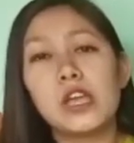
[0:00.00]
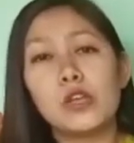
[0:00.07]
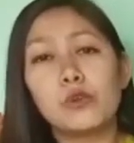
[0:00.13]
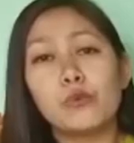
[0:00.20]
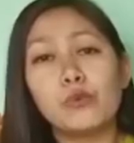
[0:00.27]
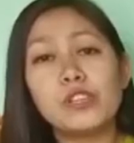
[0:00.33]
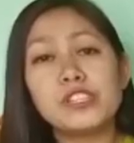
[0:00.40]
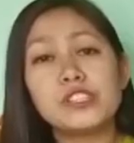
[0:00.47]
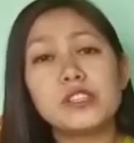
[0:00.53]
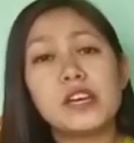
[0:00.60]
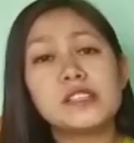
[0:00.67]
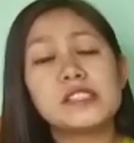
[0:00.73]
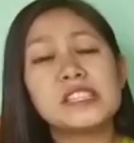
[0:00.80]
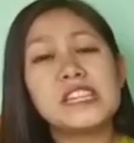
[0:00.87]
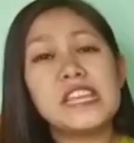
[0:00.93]
which the
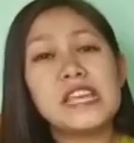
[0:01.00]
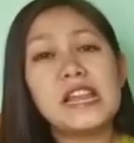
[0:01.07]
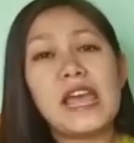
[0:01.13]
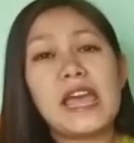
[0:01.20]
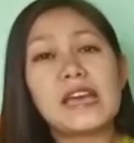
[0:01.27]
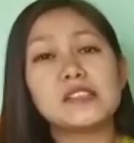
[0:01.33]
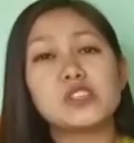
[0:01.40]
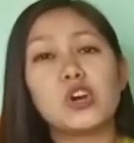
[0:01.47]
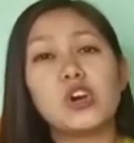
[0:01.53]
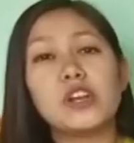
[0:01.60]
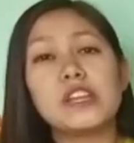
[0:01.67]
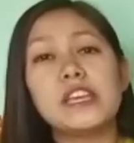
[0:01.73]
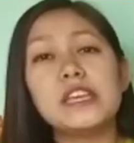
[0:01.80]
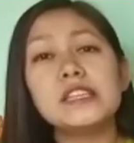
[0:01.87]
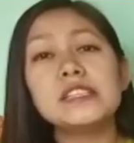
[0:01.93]
snail has on
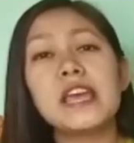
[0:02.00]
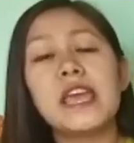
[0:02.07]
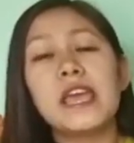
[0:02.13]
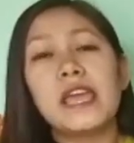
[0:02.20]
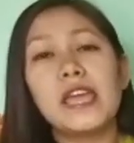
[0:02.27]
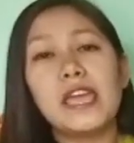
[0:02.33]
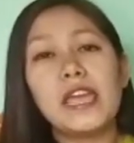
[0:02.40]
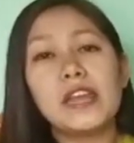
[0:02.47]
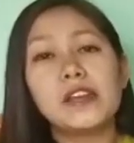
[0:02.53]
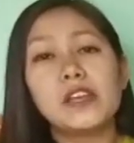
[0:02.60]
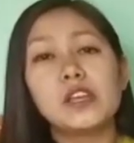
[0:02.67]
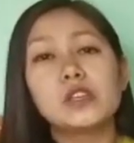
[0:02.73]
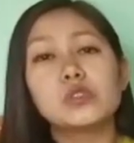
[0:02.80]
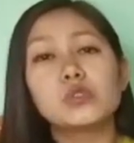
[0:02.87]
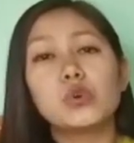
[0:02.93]
his head.
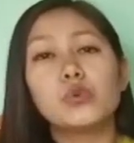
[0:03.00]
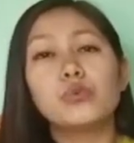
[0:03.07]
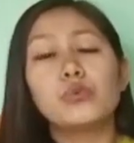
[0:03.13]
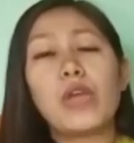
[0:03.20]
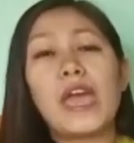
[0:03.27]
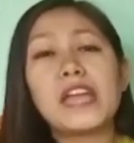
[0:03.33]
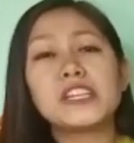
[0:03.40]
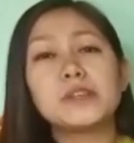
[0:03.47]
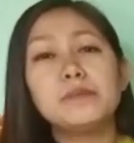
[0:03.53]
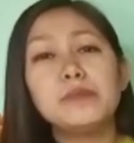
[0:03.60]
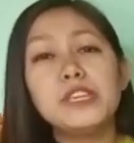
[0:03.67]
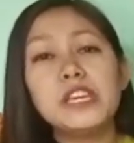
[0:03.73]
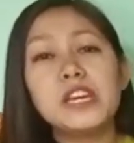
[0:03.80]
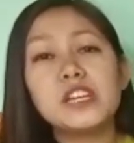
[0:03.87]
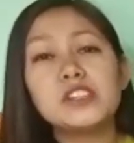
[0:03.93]
So at a
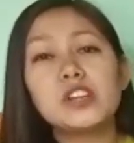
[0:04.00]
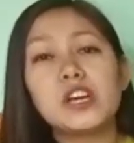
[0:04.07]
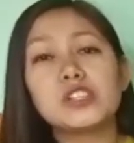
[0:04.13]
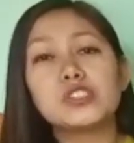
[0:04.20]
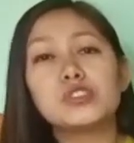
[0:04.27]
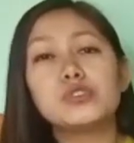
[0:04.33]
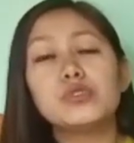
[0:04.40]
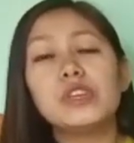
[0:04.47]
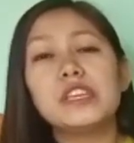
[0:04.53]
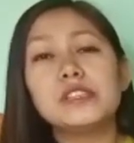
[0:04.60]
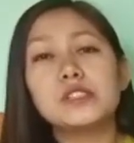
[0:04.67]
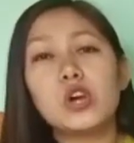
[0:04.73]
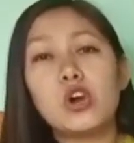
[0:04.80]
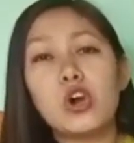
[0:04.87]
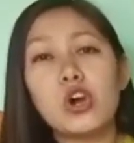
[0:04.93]
mere touch to his
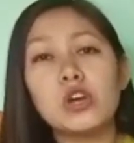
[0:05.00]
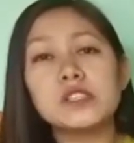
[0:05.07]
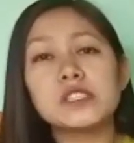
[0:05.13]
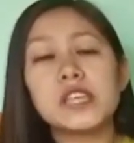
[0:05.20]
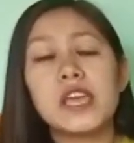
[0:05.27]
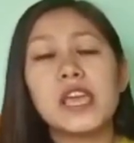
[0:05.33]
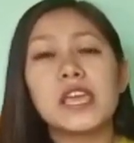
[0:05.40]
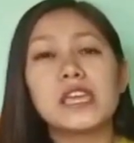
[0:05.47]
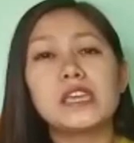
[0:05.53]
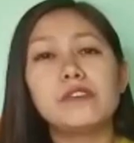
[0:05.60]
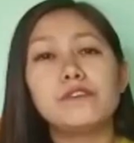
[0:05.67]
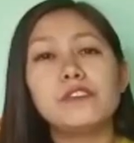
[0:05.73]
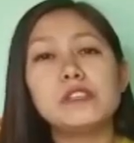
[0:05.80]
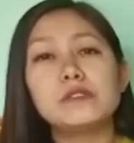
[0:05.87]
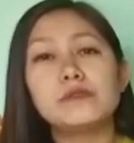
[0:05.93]
horns, he
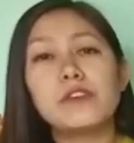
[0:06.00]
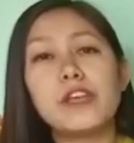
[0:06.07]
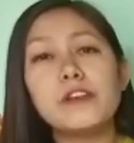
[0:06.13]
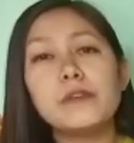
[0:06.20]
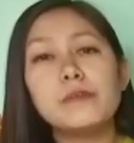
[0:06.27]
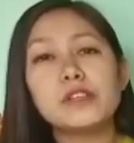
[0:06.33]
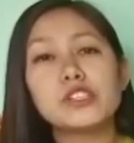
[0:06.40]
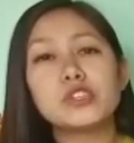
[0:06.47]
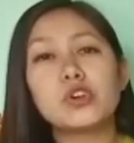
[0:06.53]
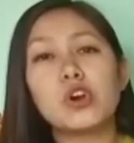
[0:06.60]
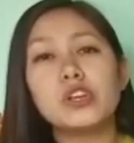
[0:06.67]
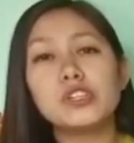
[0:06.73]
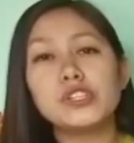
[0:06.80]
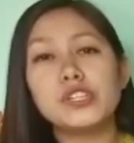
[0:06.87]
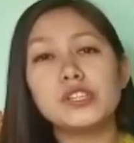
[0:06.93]
feels very much
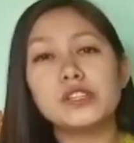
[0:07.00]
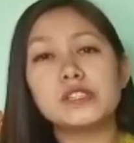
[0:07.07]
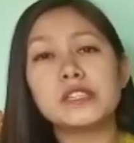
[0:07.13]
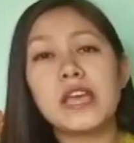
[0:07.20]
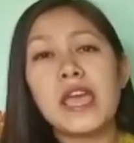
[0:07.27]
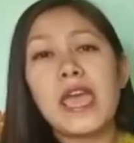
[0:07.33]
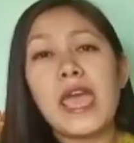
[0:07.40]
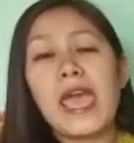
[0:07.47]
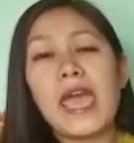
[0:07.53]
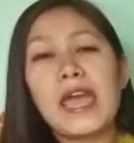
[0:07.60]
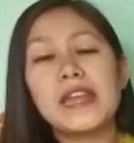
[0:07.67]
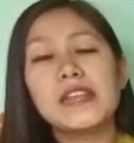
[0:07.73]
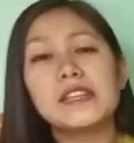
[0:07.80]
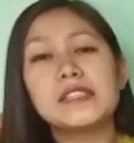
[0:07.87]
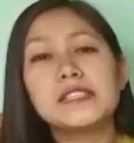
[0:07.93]
conscious and
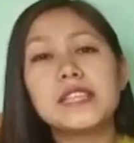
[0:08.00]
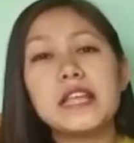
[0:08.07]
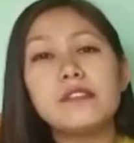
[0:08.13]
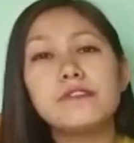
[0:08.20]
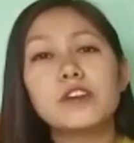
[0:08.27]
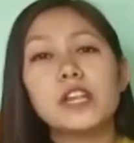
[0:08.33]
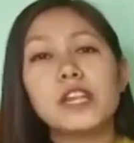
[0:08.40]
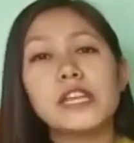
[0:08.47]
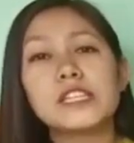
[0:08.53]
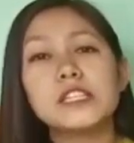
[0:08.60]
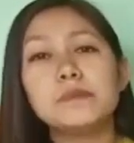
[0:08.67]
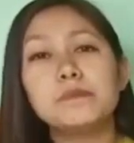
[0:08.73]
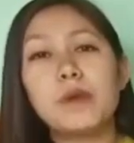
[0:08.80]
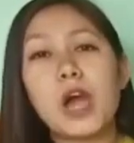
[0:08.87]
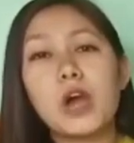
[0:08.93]
his
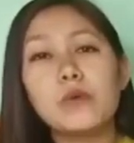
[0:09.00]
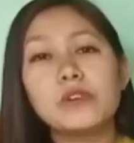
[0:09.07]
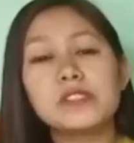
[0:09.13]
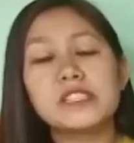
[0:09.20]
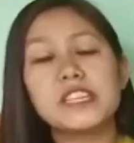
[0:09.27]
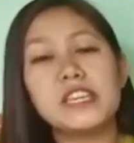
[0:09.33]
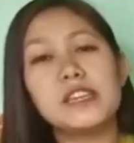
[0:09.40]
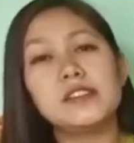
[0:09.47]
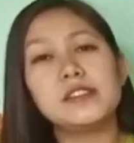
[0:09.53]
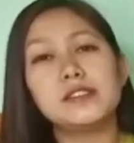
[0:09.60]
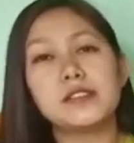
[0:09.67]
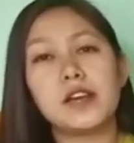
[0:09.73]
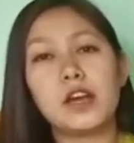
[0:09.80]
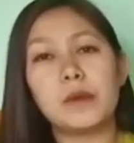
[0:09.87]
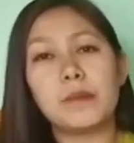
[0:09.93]
self-collecting powers gears
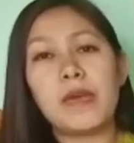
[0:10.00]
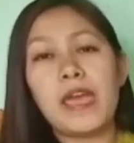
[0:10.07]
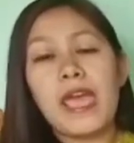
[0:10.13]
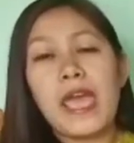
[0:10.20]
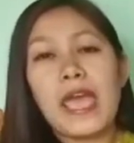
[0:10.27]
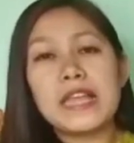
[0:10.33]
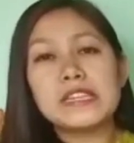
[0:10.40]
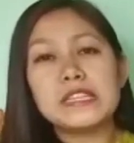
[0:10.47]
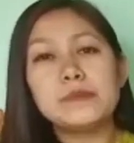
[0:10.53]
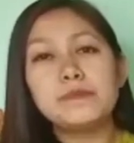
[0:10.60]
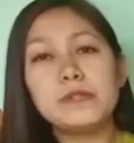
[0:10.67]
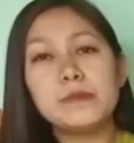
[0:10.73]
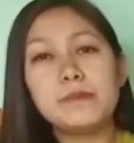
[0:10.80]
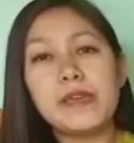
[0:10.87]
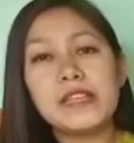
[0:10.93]
up and
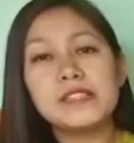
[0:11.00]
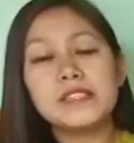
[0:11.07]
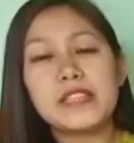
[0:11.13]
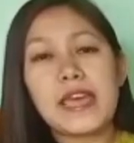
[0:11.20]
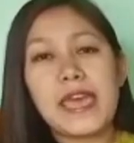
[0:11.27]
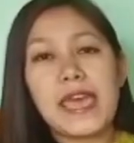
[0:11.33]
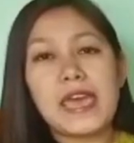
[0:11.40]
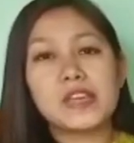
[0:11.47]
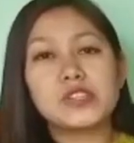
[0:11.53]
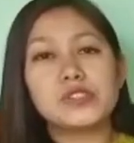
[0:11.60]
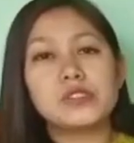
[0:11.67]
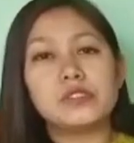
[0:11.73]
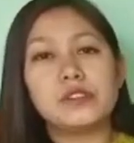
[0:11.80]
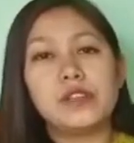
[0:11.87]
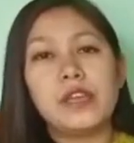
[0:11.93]
implements the
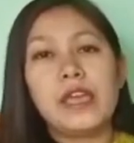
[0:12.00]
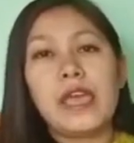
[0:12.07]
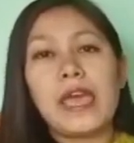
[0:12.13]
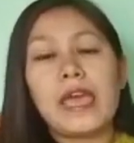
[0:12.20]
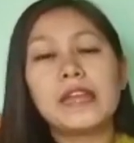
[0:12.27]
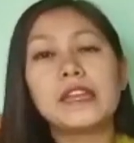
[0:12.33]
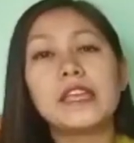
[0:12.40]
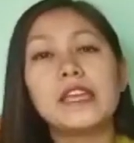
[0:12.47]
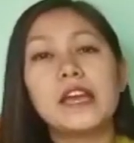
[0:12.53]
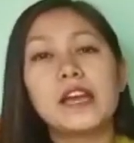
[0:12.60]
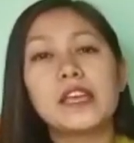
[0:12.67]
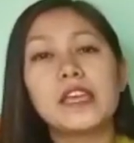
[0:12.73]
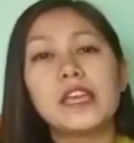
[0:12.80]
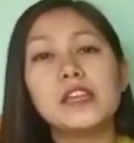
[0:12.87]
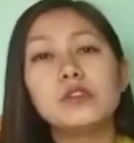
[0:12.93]
action, and he
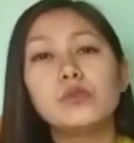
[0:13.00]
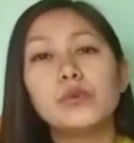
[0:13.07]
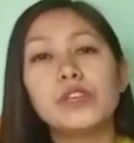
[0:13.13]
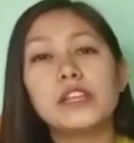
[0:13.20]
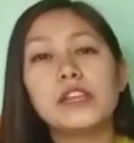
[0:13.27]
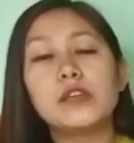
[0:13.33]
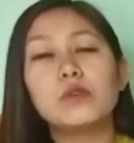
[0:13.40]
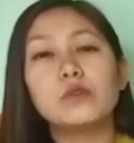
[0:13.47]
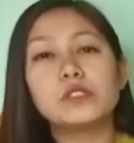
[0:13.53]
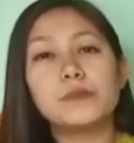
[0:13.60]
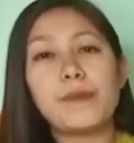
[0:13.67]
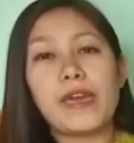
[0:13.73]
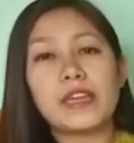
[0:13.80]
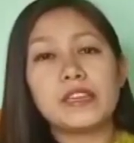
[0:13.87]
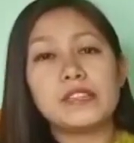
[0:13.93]
again quickly goes
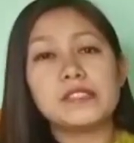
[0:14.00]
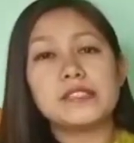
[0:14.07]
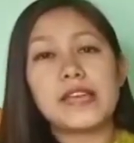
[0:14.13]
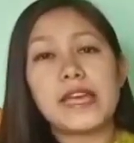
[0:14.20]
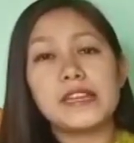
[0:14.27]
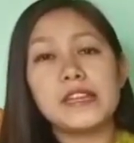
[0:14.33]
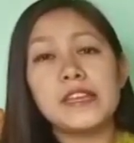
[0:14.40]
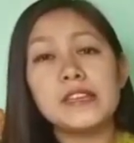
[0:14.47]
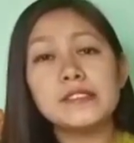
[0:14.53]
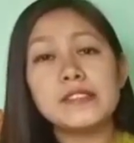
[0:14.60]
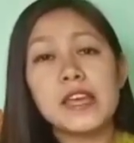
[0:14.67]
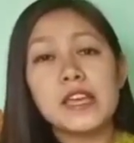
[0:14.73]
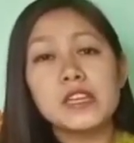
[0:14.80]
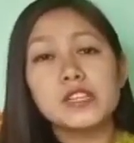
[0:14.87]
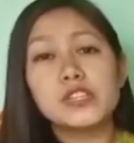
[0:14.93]
back inside his
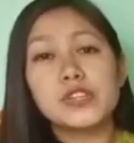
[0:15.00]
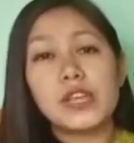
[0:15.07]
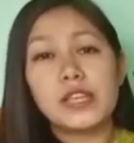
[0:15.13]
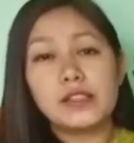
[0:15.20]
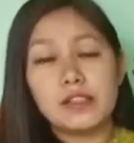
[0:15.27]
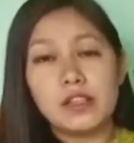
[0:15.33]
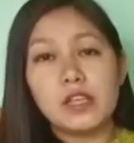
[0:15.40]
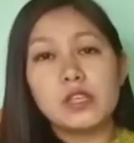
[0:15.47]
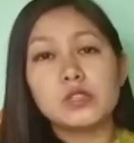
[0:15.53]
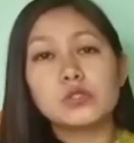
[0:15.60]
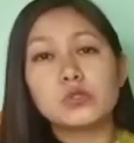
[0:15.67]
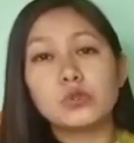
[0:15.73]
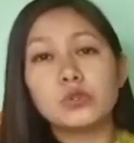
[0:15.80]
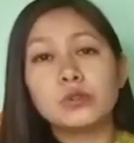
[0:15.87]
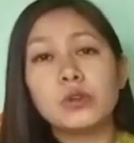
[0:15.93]
shell.
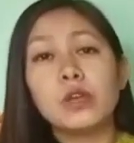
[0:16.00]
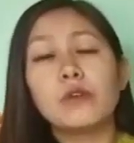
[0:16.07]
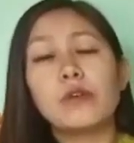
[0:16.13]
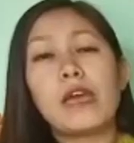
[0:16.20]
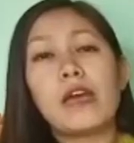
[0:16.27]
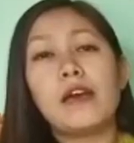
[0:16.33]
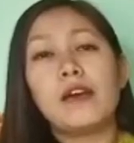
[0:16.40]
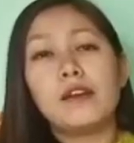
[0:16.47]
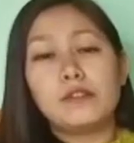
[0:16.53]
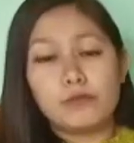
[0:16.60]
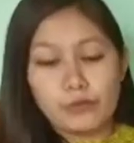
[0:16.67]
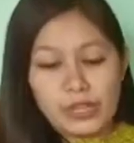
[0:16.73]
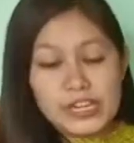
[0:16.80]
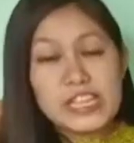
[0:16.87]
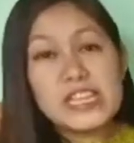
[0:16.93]
So
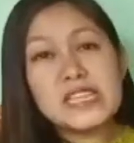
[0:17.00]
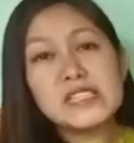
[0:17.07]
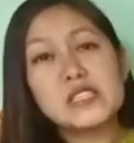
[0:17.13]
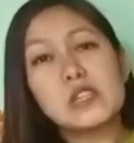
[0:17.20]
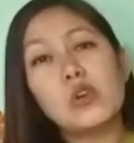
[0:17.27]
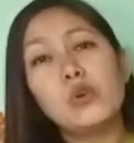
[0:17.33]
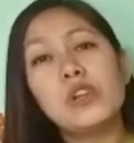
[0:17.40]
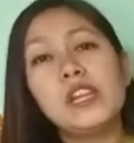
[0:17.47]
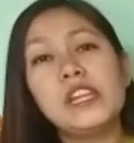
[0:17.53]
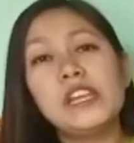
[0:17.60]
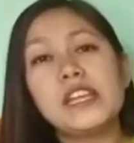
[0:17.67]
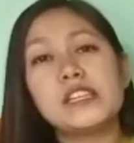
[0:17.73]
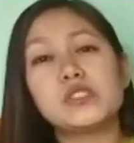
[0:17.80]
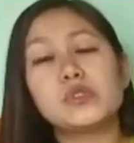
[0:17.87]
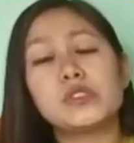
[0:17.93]
when his
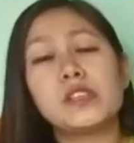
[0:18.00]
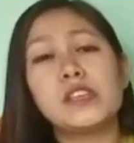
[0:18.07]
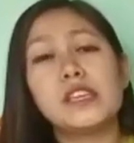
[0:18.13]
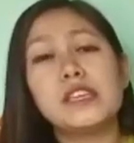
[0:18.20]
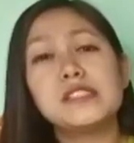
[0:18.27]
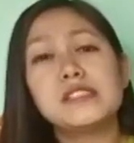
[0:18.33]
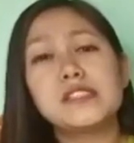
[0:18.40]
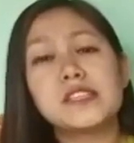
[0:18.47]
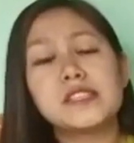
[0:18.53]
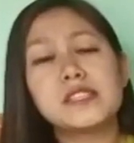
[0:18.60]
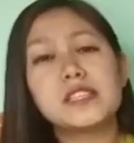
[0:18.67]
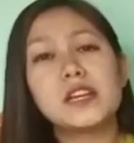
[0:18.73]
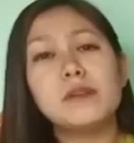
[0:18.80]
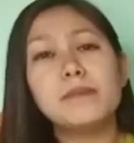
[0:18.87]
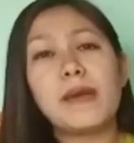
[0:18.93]
loneliness is
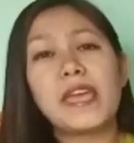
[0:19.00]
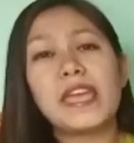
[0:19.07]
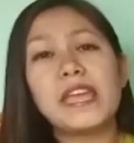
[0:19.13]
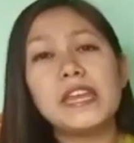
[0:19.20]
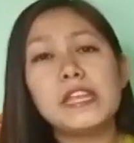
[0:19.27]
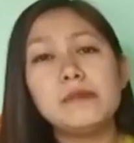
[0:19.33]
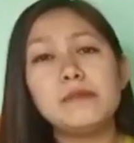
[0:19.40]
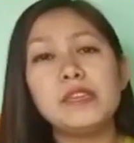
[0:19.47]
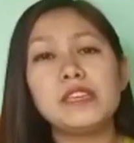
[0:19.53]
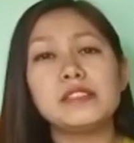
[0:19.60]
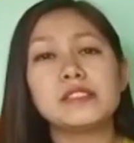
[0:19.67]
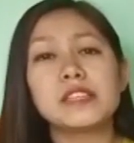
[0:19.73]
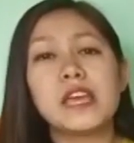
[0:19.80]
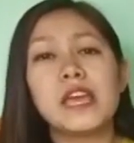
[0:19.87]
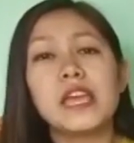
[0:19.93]
disturbed by any
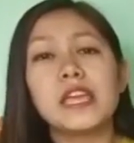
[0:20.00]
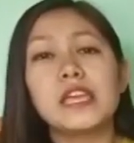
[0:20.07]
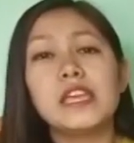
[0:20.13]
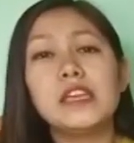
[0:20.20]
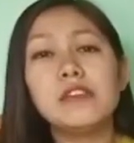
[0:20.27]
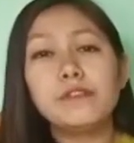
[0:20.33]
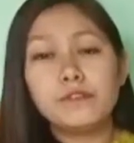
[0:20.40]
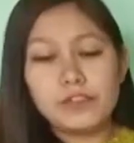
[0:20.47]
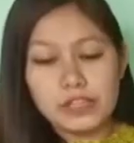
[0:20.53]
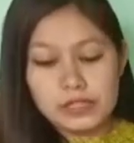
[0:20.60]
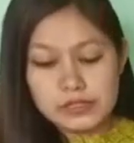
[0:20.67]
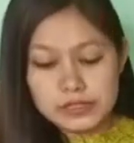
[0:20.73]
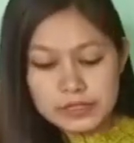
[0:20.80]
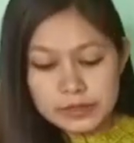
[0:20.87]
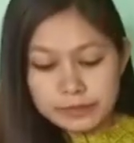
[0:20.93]
means, he feels